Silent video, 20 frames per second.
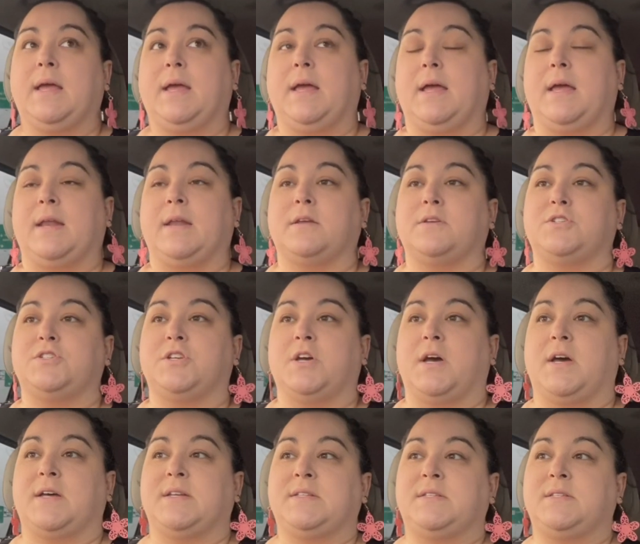and
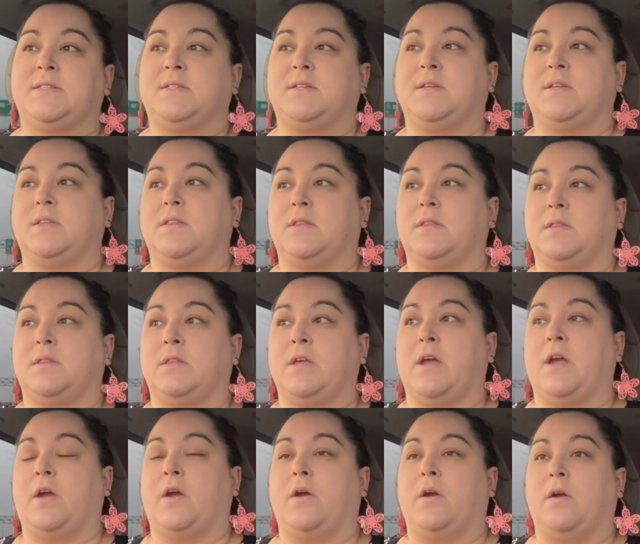adjust
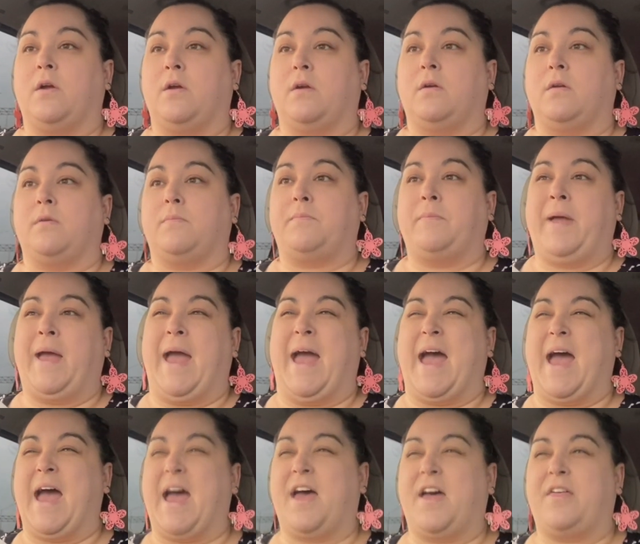their
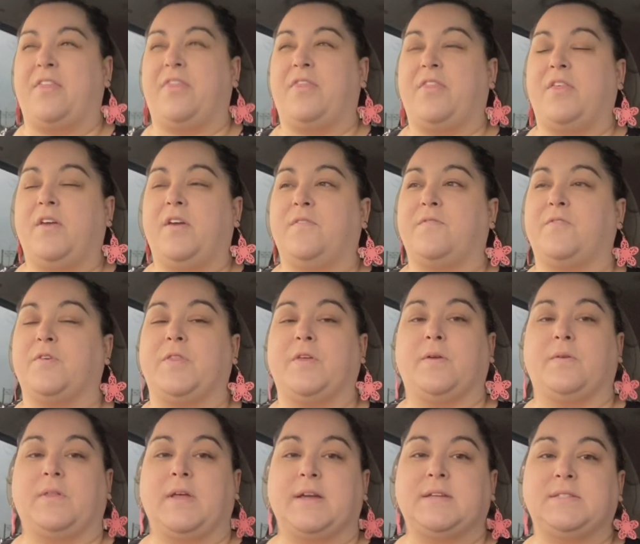path for
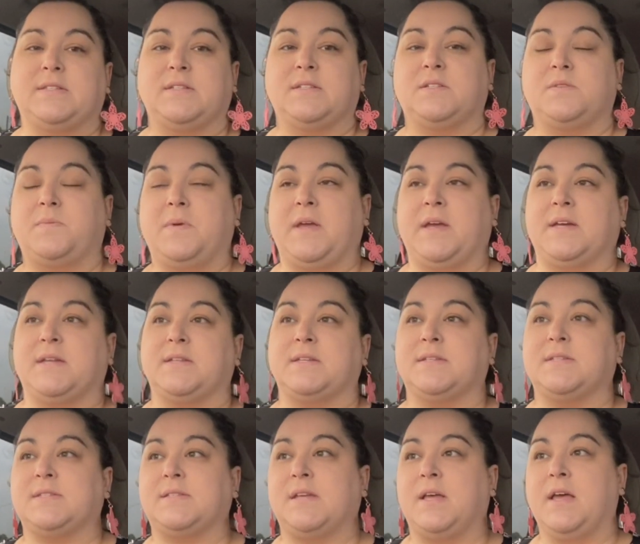their lessons,
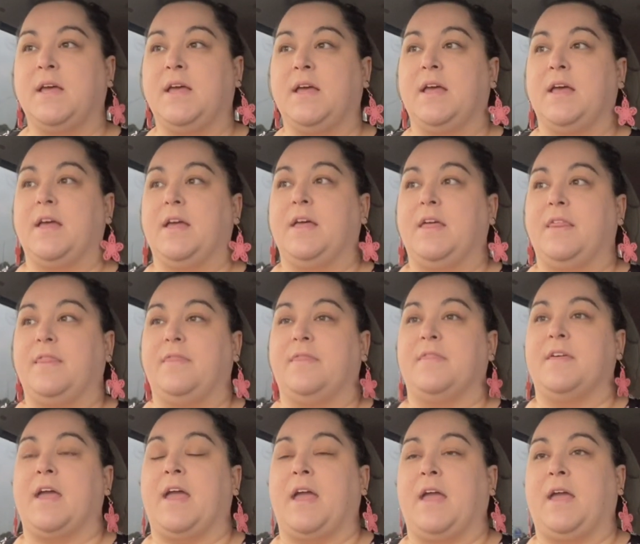because
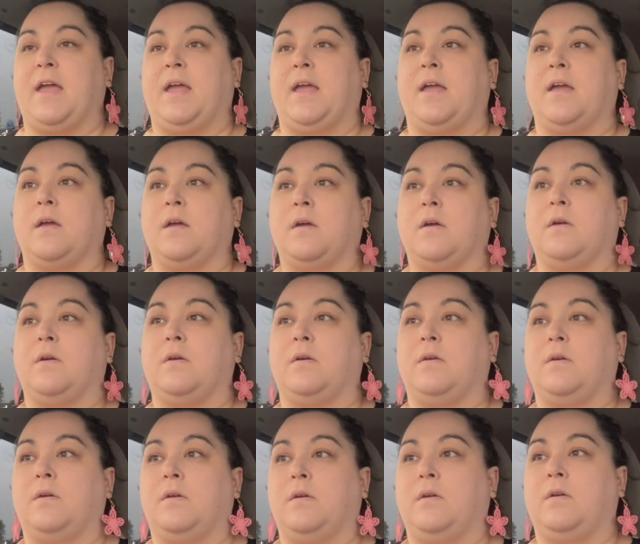they,
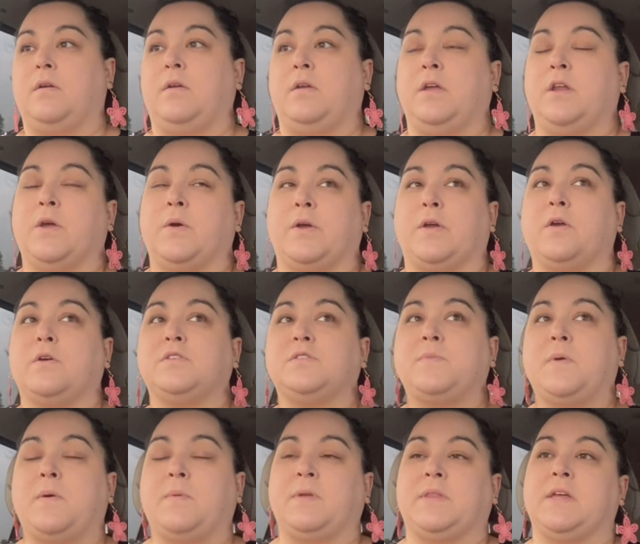it goes
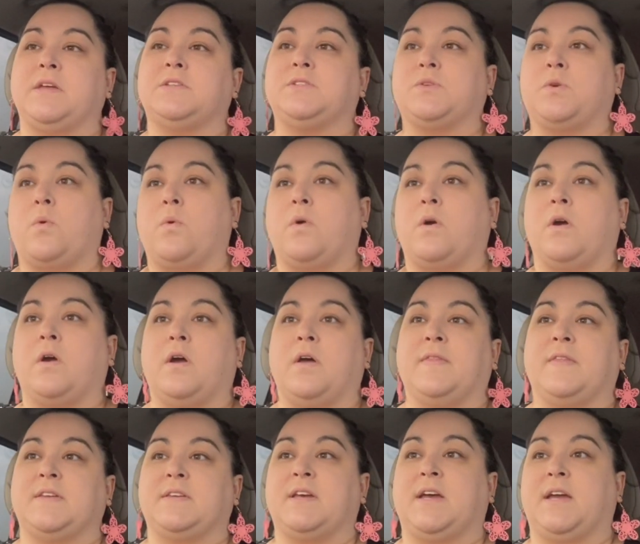by what they score
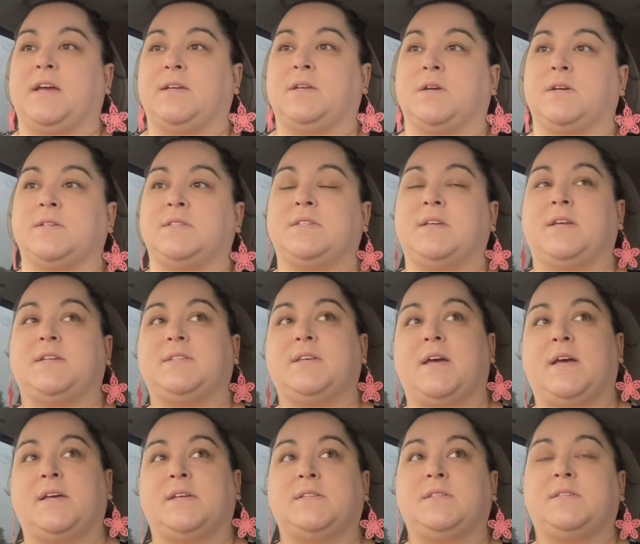on the diagnostic
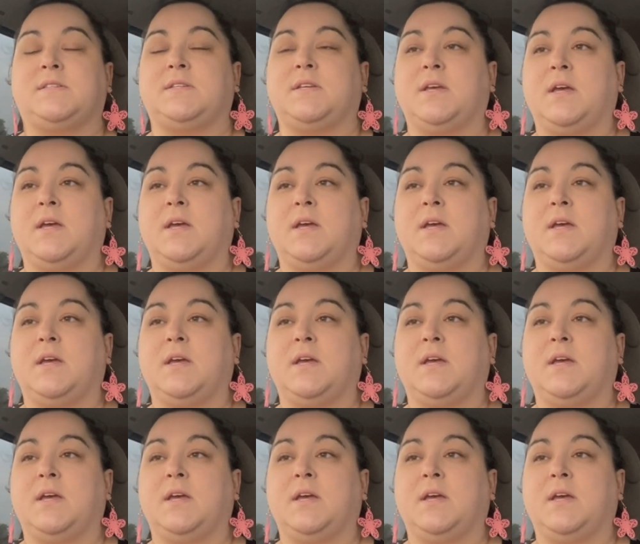test,